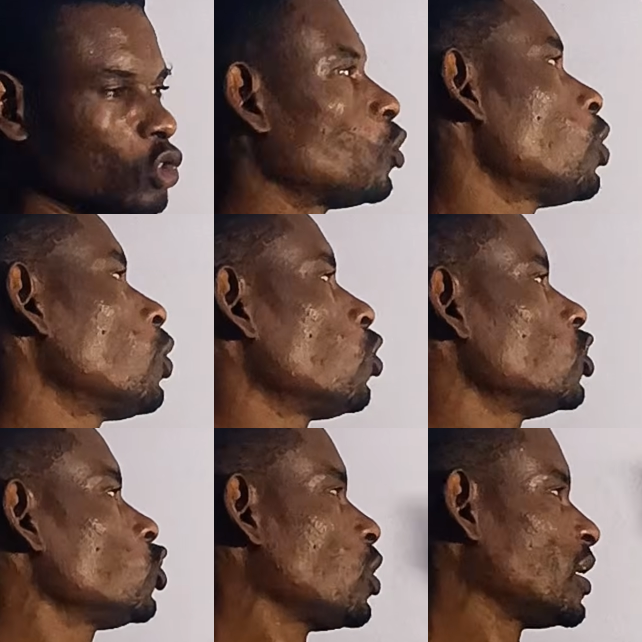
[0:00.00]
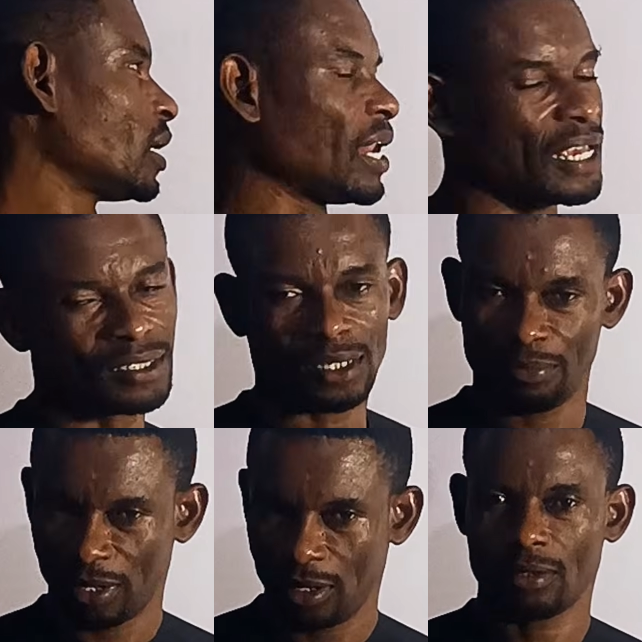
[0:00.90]
So we're going to analyze
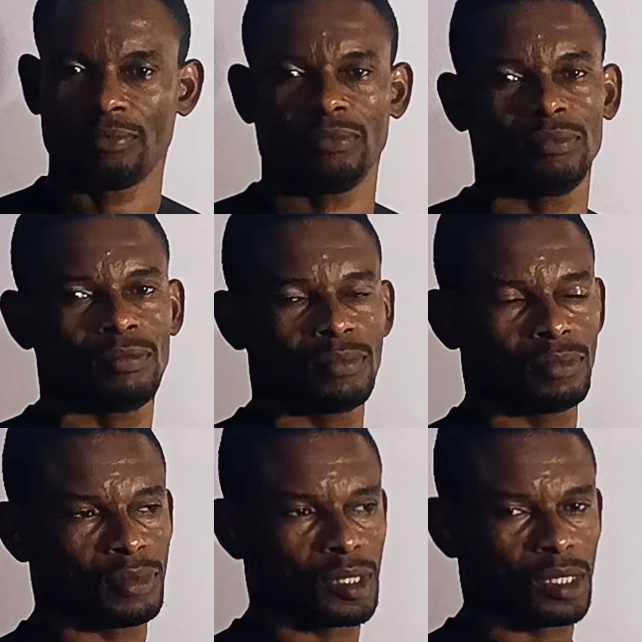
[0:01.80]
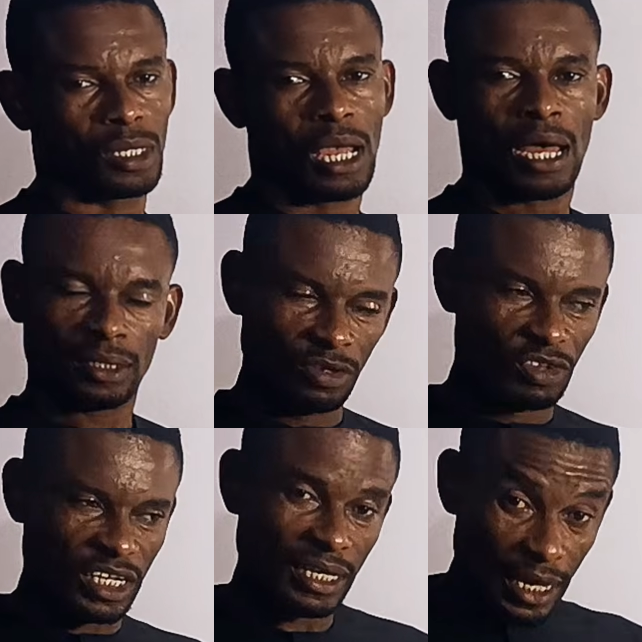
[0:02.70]
them here. And if
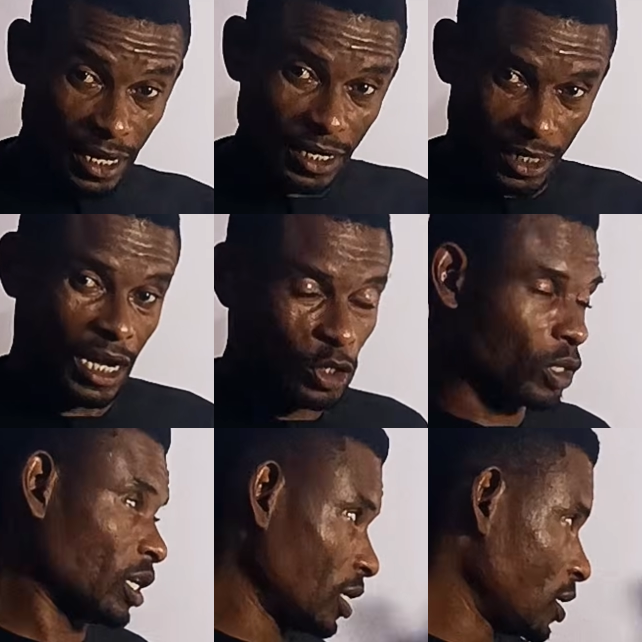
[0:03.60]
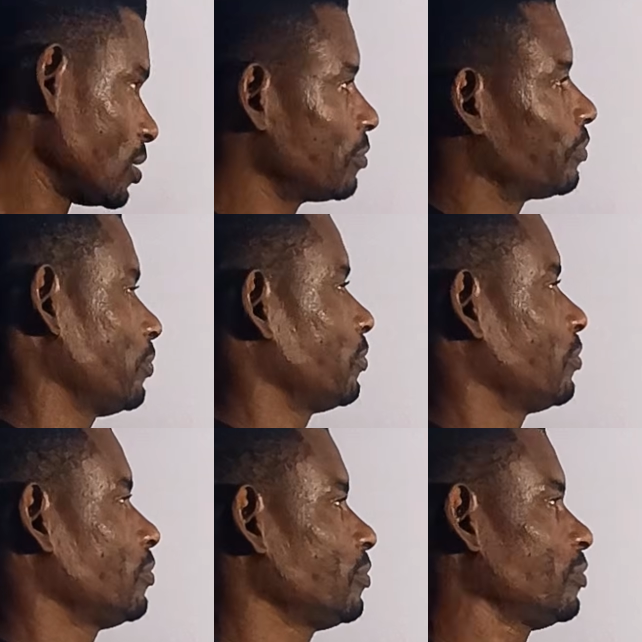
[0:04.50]
there's any that you think
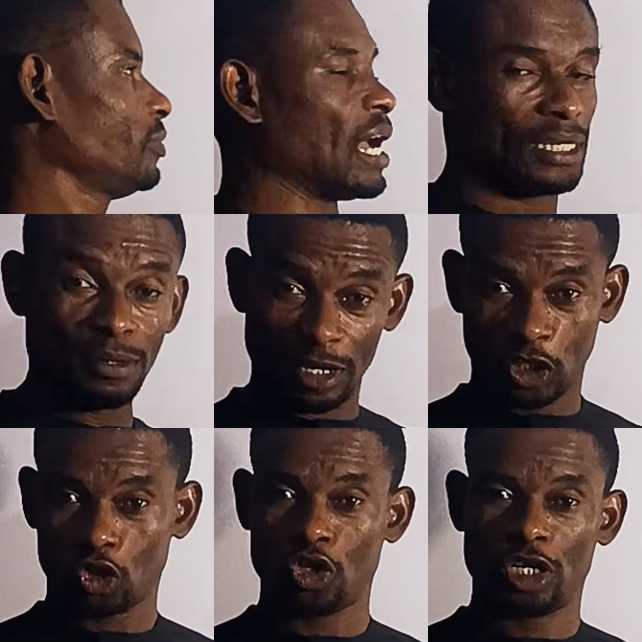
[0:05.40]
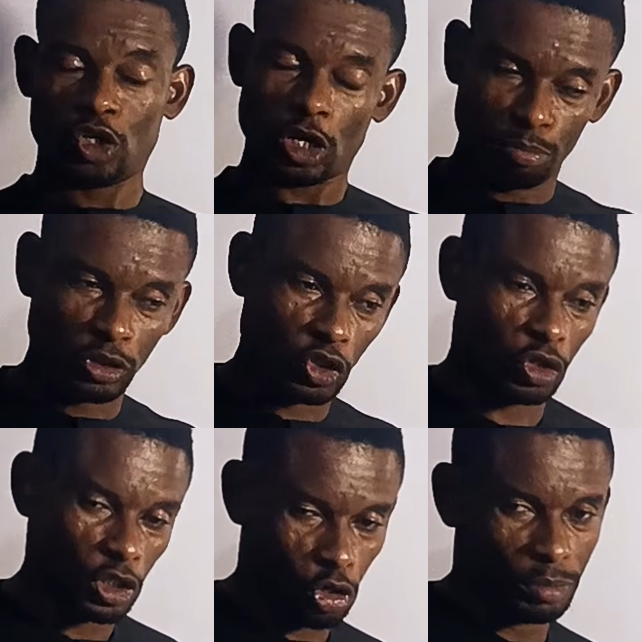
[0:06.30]
I didn't mention here, you can put it
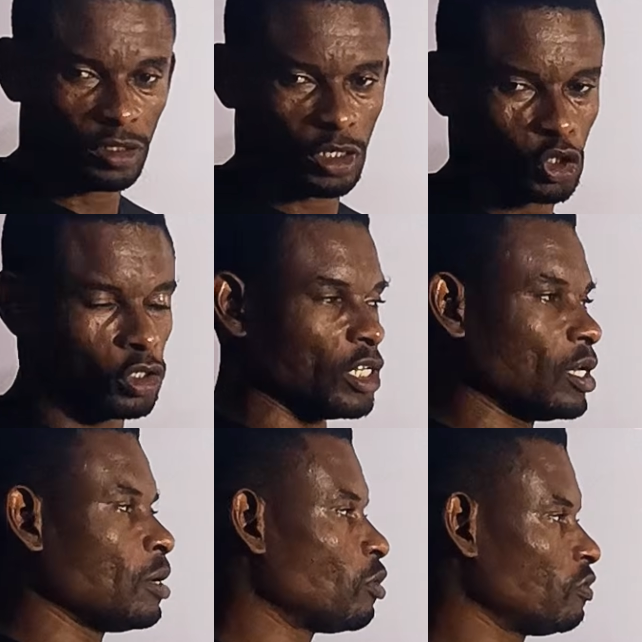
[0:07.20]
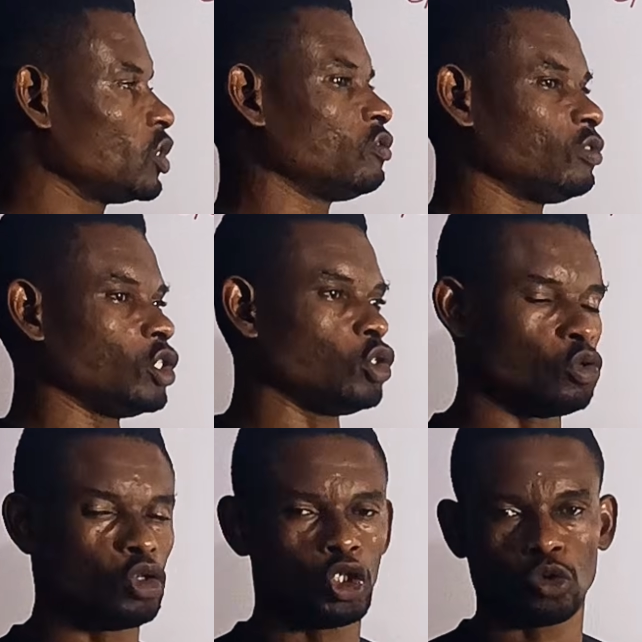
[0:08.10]
on the comment section. The aim of this
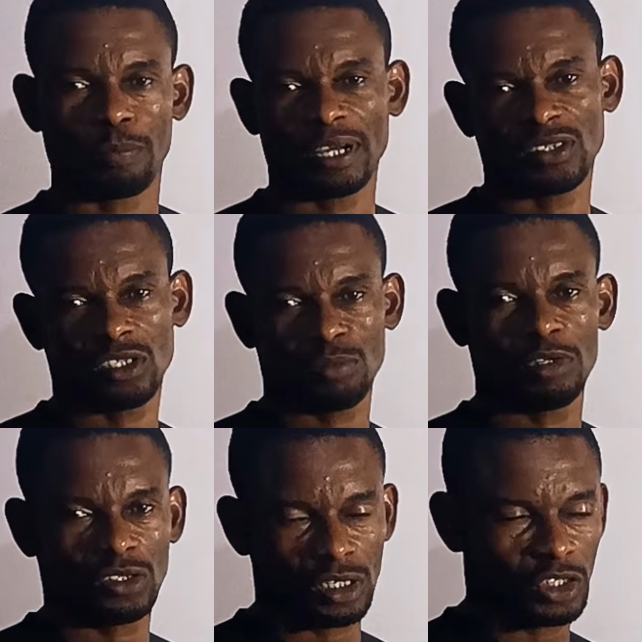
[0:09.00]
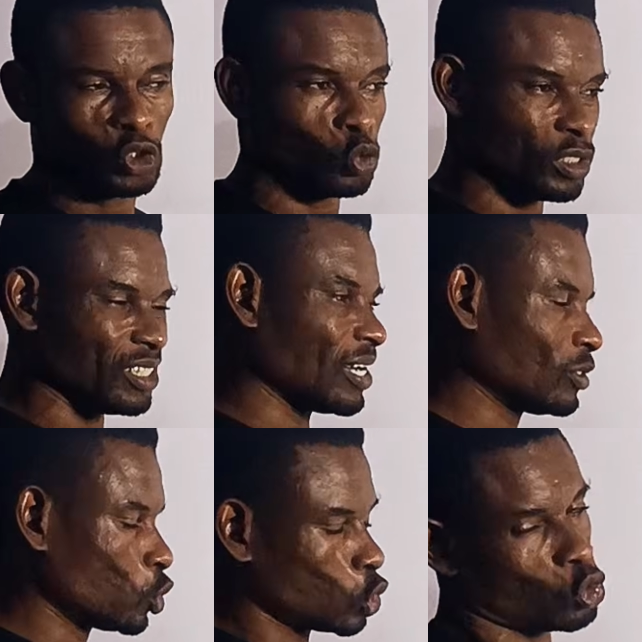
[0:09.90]
video is to pass this message to the
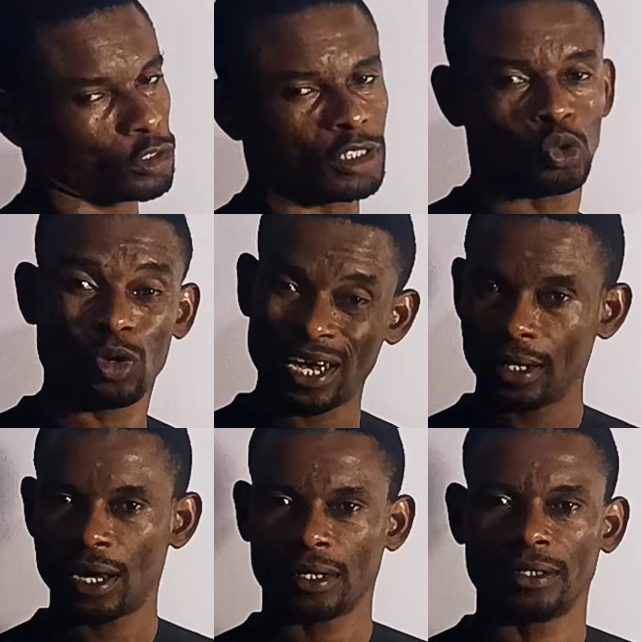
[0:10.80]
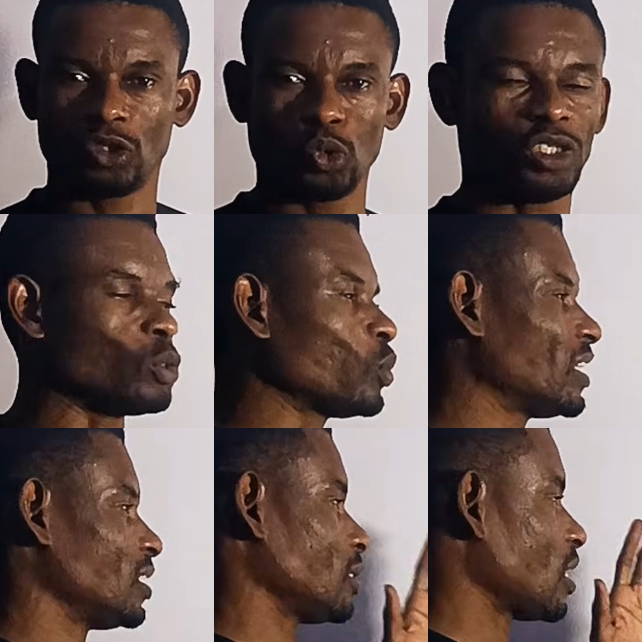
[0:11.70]
right authority, to NRS, to see
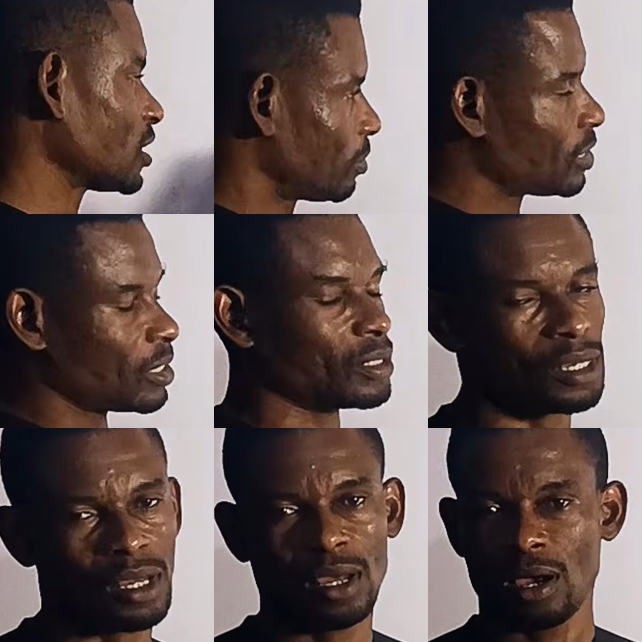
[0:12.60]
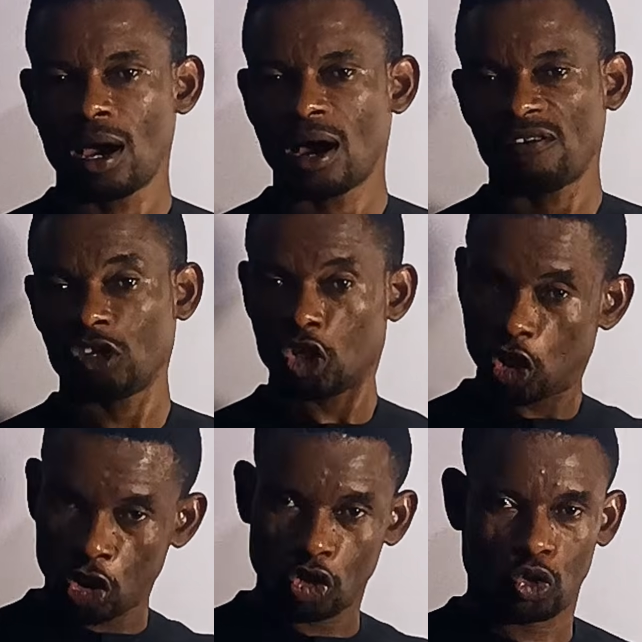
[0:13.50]
where the taxpayers are having
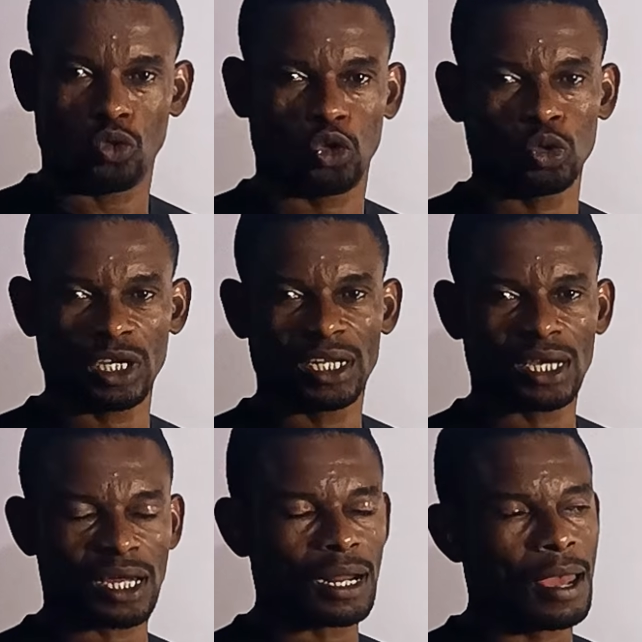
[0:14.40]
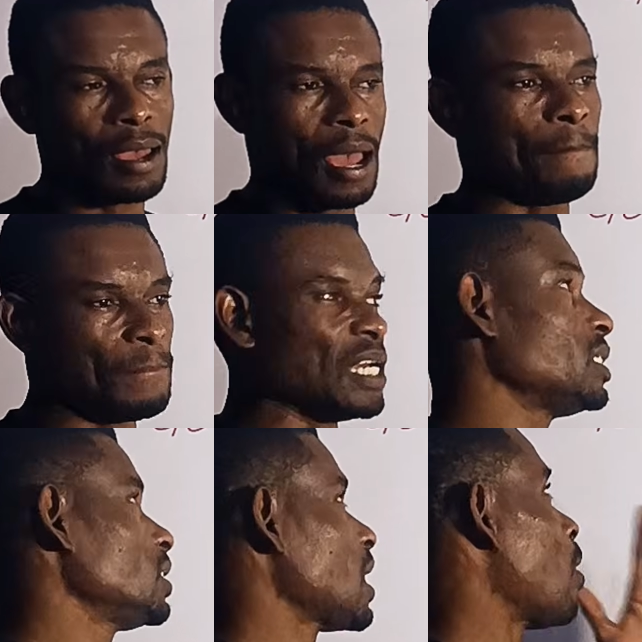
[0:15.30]
issues so that they can
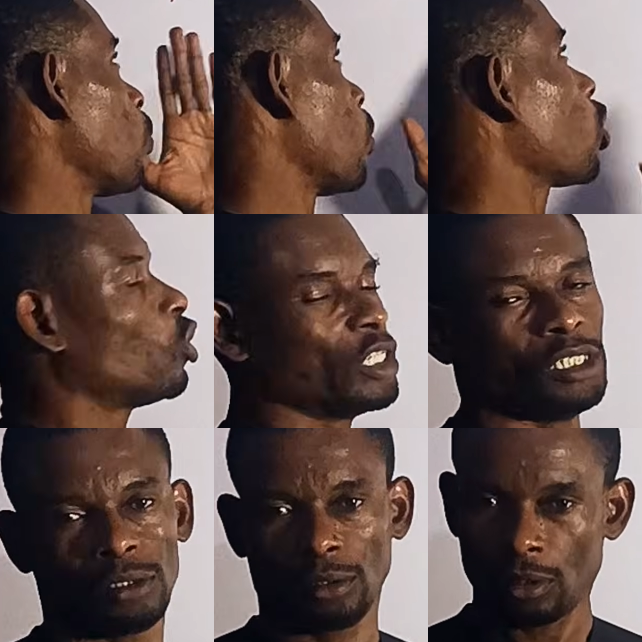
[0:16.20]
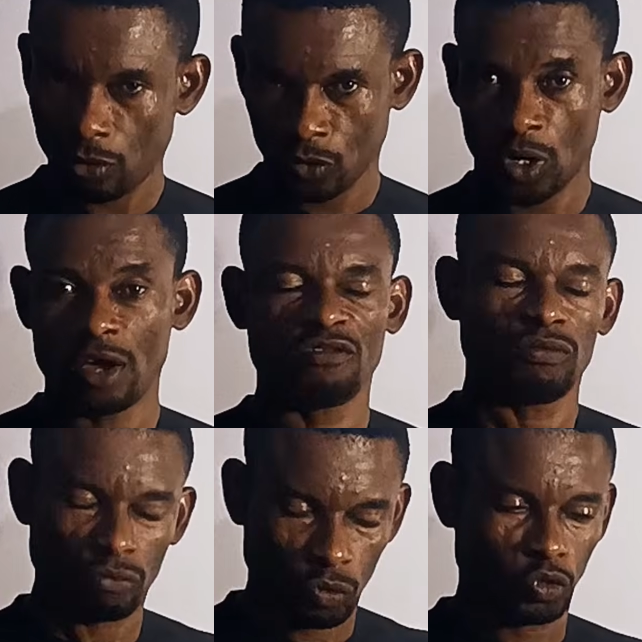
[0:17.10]
amend it and work on the Rev
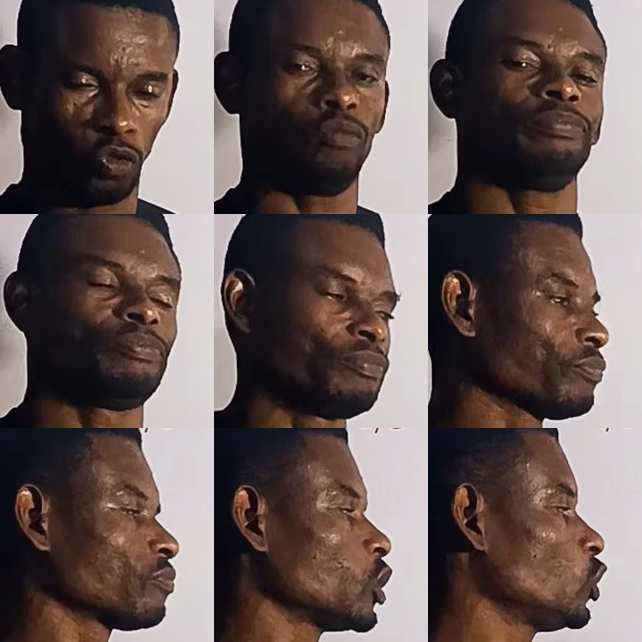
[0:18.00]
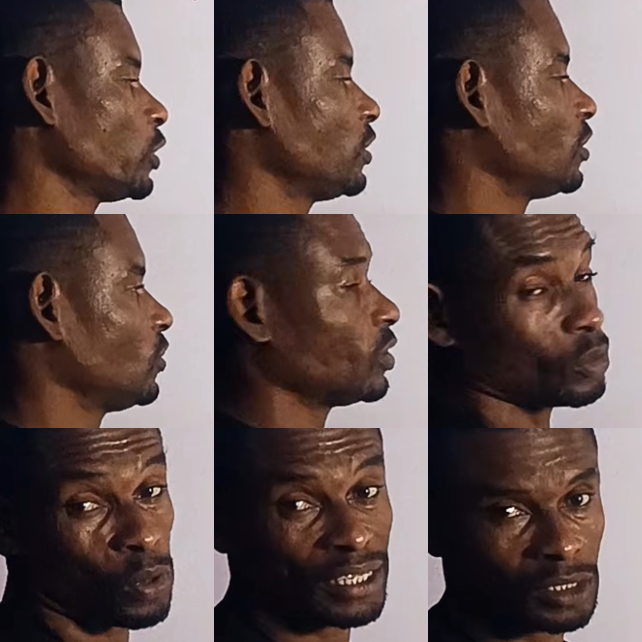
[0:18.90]

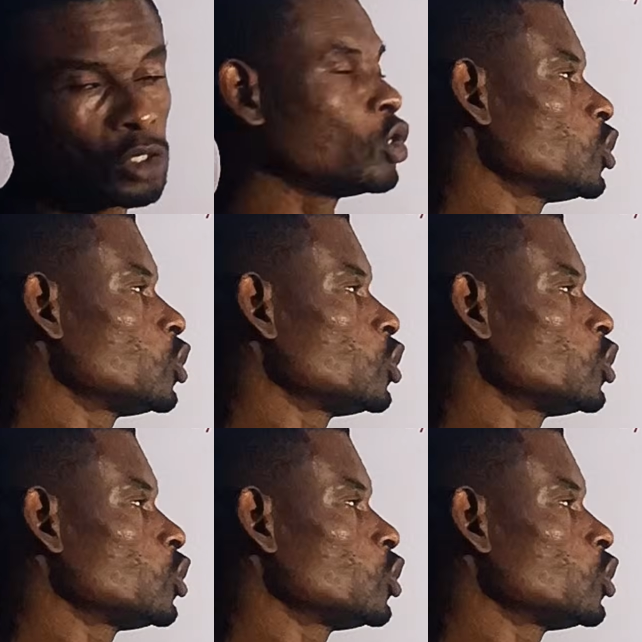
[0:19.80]
360, right?